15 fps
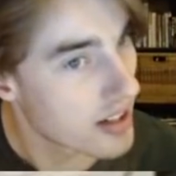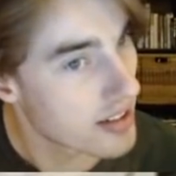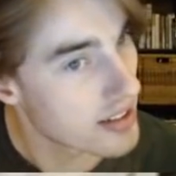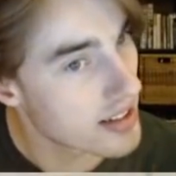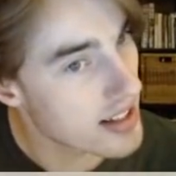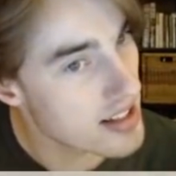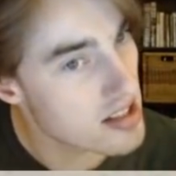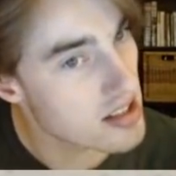
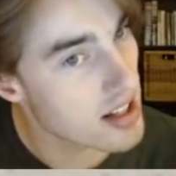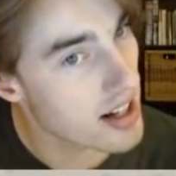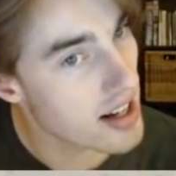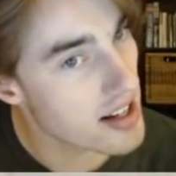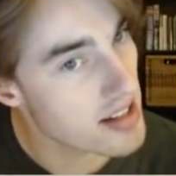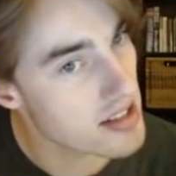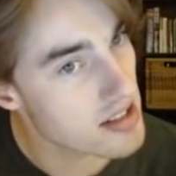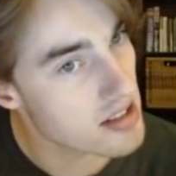These
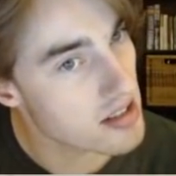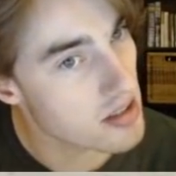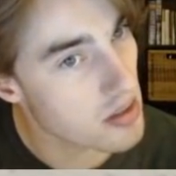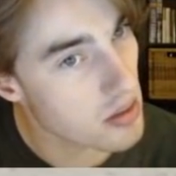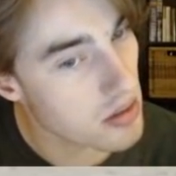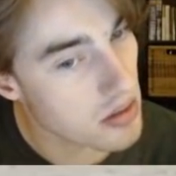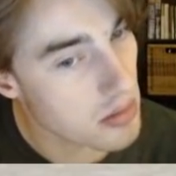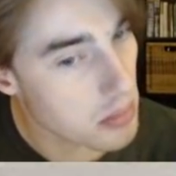guys,
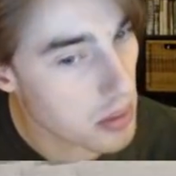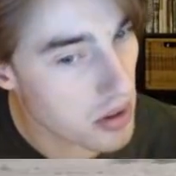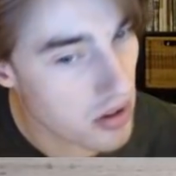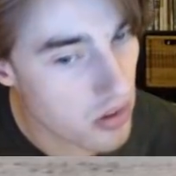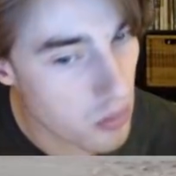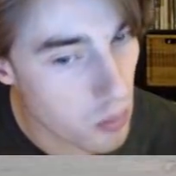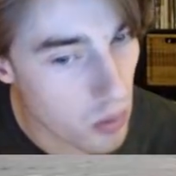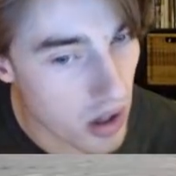
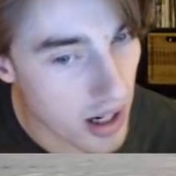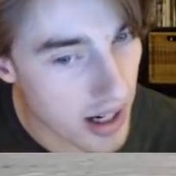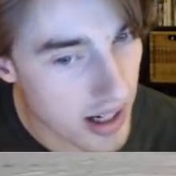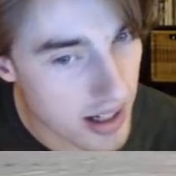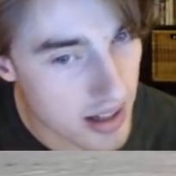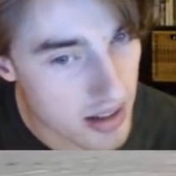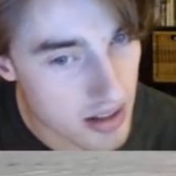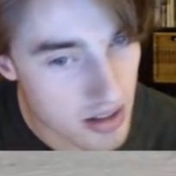both
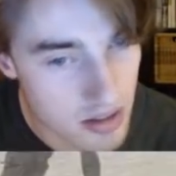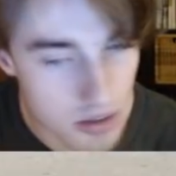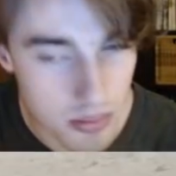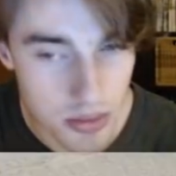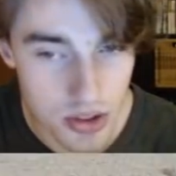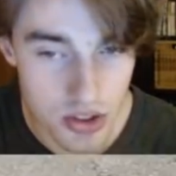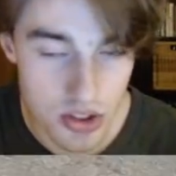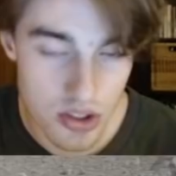white,
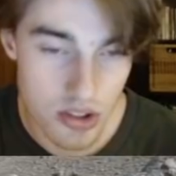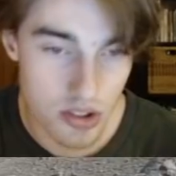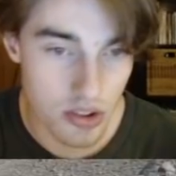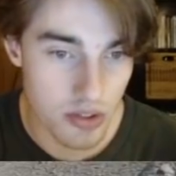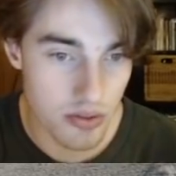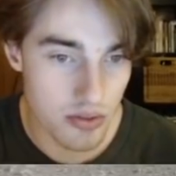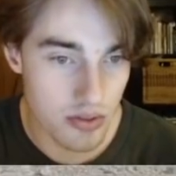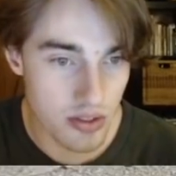almost
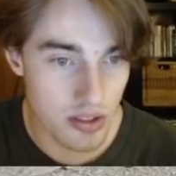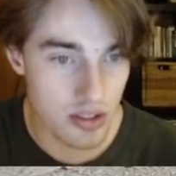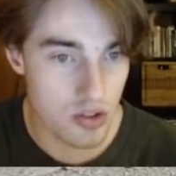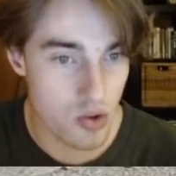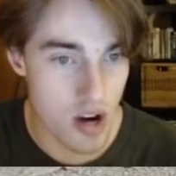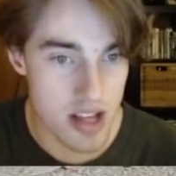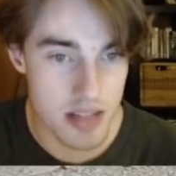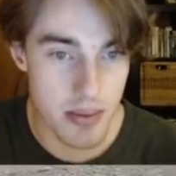
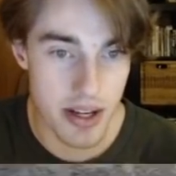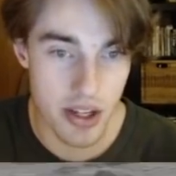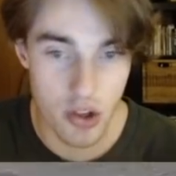dress a bit